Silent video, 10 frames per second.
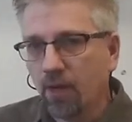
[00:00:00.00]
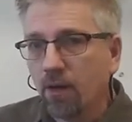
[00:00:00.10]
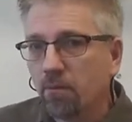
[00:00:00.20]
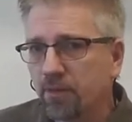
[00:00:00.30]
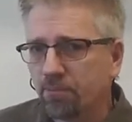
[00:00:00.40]

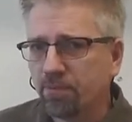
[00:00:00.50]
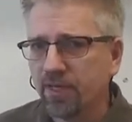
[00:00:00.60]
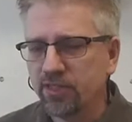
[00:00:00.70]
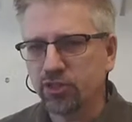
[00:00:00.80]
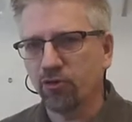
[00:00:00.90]
But
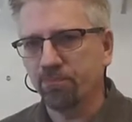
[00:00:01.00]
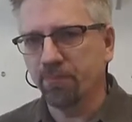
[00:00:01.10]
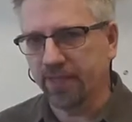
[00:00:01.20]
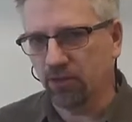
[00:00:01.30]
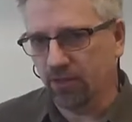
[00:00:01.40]
the issue with
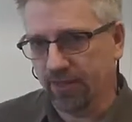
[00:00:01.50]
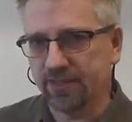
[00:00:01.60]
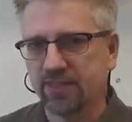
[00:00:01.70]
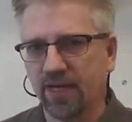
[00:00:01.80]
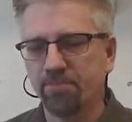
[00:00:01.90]
metal
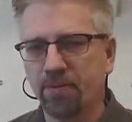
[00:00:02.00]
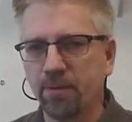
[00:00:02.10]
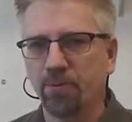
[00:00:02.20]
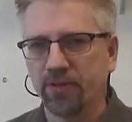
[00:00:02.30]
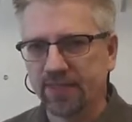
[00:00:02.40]
is that
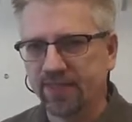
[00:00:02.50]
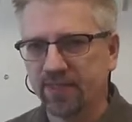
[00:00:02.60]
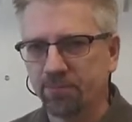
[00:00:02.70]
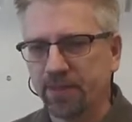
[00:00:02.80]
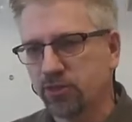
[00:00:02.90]
they tend
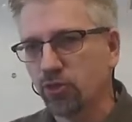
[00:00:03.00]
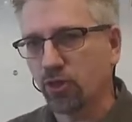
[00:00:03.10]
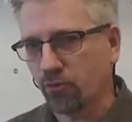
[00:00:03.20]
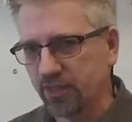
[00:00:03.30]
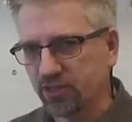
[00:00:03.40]
to be too
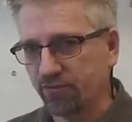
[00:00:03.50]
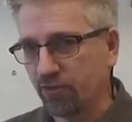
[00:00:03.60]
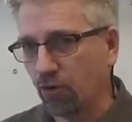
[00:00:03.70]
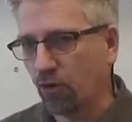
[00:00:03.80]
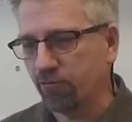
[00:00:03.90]
aggressive and
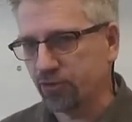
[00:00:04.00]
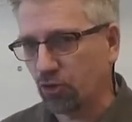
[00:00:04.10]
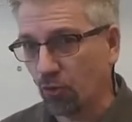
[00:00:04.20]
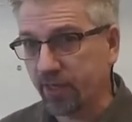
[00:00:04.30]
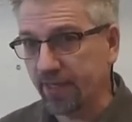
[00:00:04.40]
over
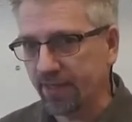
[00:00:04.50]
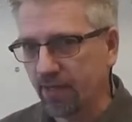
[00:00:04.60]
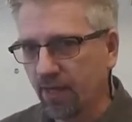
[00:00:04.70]
torque it.